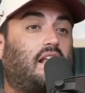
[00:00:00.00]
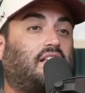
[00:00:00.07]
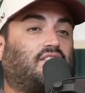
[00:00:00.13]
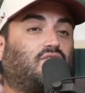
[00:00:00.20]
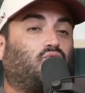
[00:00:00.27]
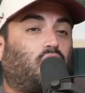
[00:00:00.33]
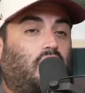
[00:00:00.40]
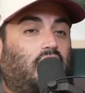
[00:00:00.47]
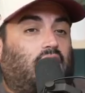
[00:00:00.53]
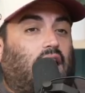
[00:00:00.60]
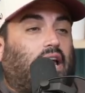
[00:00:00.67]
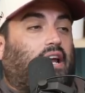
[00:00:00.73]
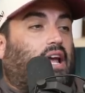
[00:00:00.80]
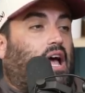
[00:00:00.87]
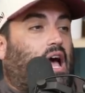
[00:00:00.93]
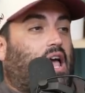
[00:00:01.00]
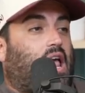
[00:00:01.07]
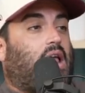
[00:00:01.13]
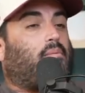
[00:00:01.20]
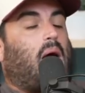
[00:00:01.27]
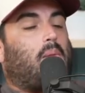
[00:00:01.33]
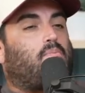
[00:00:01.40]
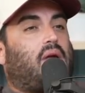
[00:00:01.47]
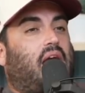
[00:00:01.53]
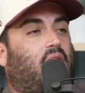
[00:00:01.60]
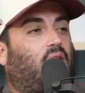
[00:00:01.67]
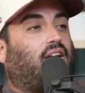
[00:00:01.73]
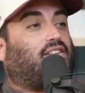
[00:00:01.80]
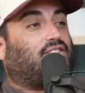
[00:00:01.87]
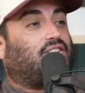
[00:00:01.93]
it's really like, and my
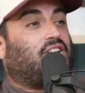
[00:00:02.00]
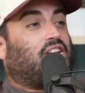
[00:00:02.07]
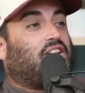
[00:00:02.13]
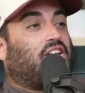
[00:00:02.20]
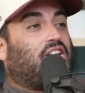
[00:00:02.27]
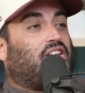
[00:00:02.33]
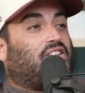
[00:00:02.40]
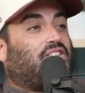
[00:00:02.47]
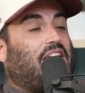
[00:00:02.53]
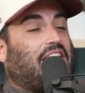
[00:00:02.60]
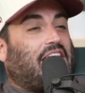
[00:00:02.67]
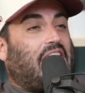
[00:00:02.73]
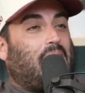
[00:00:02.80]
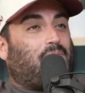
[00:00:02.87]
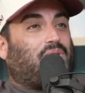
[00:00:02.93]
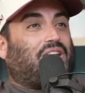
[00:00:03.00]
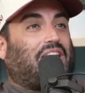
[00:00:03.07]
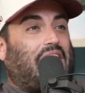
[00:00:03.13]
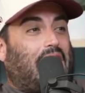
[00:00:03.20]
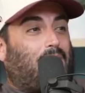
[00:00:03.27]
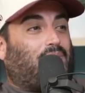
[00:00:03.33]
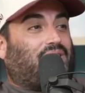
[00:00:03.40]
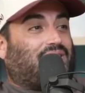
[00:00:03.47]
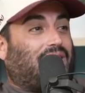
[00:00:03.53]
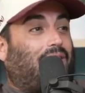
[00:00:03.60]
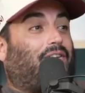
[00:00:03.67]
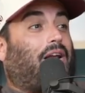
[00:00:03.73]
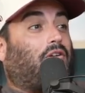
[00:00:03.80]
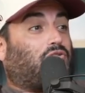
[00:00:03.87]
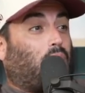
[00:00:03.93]
parents, they came to the Comedy
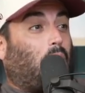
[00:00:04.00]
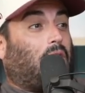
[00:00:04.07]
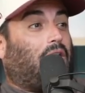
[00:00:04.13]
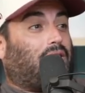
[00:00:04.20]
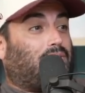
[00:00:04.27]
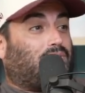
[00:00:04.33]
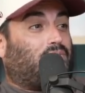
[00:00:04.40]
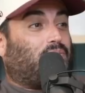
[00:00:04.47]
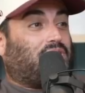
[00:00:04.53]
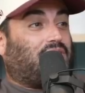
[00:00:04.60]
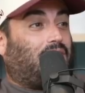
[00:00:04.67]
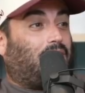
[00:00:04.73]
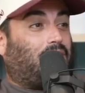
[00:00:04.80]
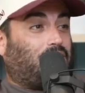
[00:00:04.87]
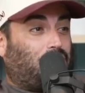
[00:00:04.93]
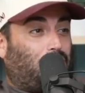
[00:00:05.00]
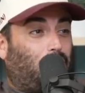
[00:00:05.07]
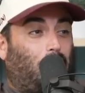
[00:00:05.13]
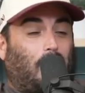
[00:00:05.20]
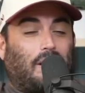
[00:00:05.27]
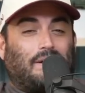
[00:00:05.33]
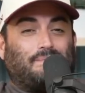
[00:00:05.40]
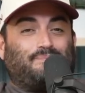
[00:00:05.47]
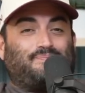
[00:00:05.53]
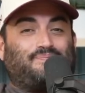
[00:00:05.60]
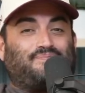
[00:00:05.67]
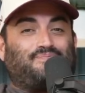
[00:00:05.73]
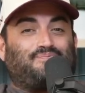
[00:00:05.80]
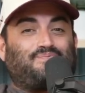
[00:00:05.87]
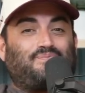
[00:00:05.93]
Cellar and I was working on this material in New York.
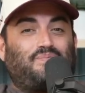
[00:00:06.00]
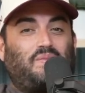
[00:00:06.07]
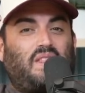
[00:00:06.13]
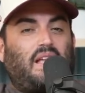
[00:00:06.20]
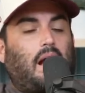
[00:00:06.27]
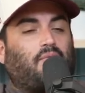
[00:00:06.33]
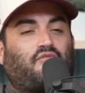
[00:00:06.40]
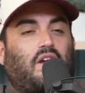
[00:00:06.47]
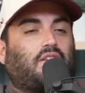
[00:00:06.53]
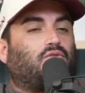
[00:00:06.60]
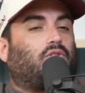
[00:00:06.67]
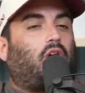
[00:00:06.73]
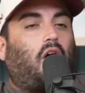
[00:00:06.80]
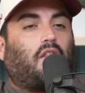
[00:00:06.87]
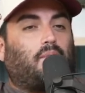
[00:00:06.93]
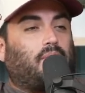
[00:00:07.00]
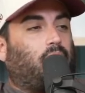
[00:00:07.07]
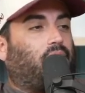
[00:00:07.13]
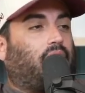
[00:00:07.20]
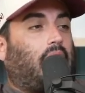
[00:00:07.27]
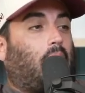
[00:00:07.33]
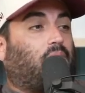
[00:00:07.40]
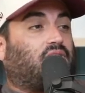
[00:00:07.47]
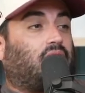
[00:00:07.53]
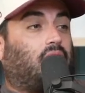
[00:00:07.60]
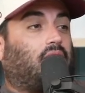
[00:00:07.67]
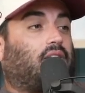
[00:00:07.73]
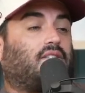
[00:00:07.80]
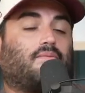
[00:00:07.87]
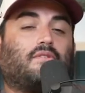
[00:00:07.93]
I'm friends with all the people at the Comedy
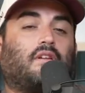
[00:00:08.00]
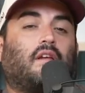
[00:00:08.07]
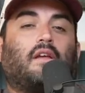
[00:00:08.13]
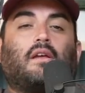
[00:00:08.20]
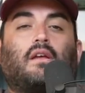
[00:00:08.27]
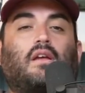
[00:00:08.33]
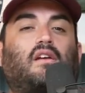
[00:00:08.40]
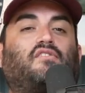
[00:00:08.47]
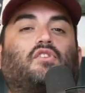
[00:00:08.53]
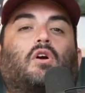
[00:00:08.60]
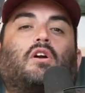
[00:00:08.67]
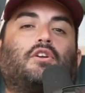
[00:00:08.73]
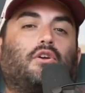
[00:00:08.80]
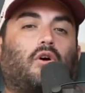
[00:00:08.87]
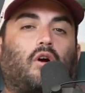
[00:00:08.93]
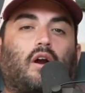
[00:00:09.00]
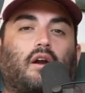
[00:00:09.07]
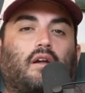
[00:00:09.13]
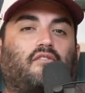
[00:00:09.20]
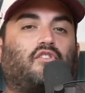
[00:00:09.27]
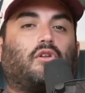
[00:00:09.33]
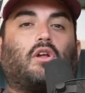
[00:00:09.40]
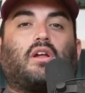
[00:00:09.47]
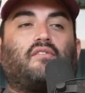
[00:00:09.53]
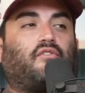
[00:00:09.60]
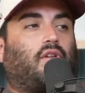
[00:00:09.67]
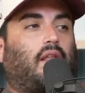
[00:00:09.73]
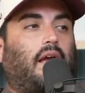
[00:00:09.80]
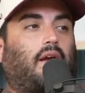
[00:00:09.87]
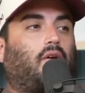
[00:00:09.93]
Cellar. If you're in New York, if you're looking
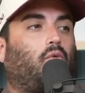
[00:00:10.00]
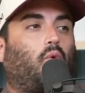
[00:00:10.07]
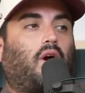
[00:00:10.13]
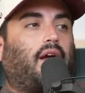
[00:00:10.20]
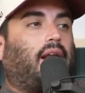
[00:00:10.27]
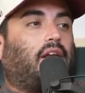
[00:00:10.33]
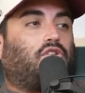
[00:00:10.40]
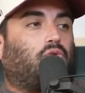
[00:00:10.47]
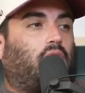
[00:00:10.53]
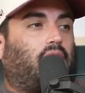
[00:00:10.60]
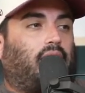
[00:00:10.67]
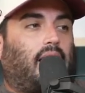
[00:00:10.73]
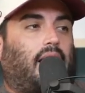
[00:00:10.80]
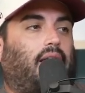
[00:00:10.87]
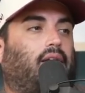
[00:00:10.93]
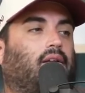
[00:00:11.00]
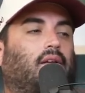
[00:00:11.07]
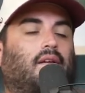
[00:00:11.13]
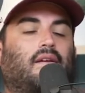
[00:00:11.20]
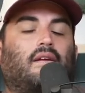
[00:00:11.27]
for like, what can I do on a night?